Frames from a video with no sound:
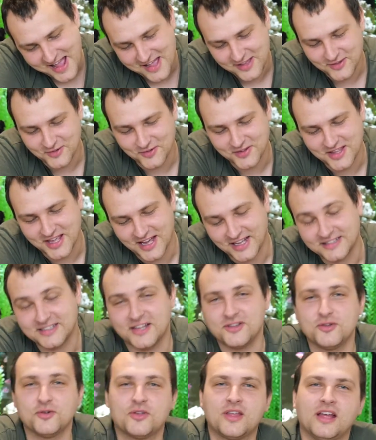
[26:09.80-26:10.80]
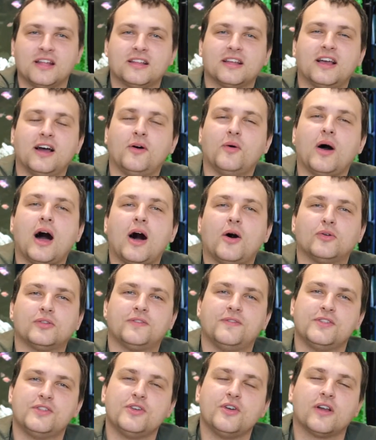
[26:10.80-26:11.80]
You can go
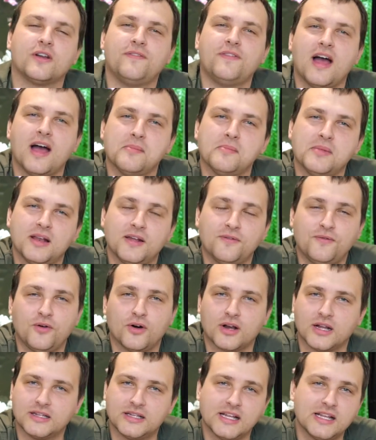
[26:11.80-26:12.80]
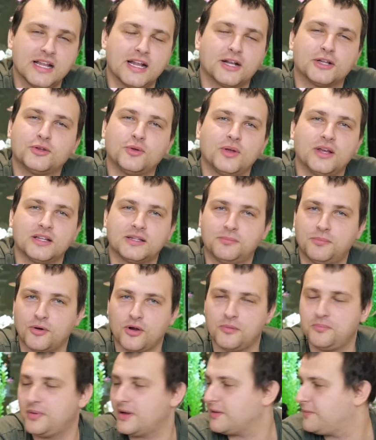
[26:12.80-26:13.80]
out with your family for a dinner to eat
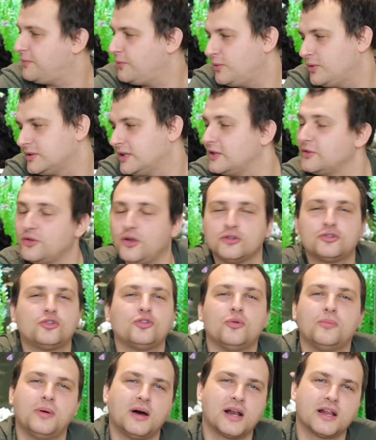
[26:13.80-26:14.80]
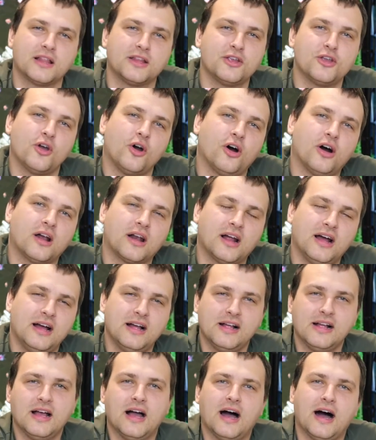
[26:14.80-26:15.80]
proper food, not to burn your
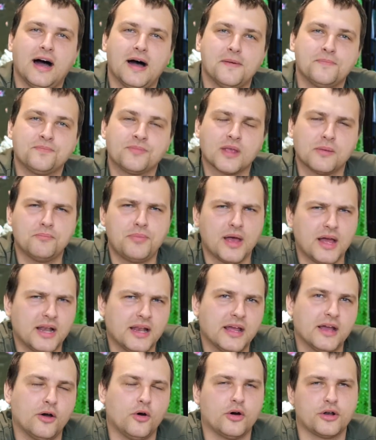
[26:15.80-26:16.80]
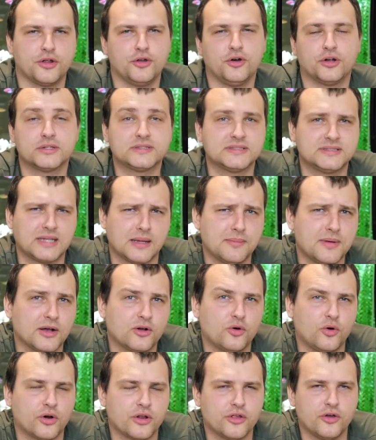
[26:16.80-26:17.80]
belly or your
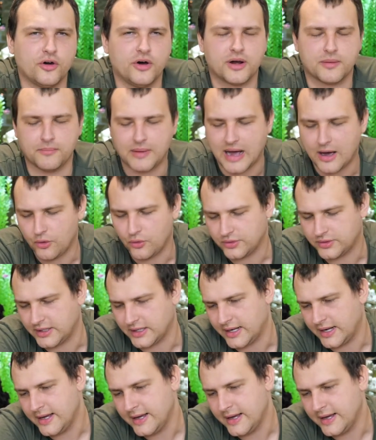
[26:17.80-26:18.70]
stomach or your mouth.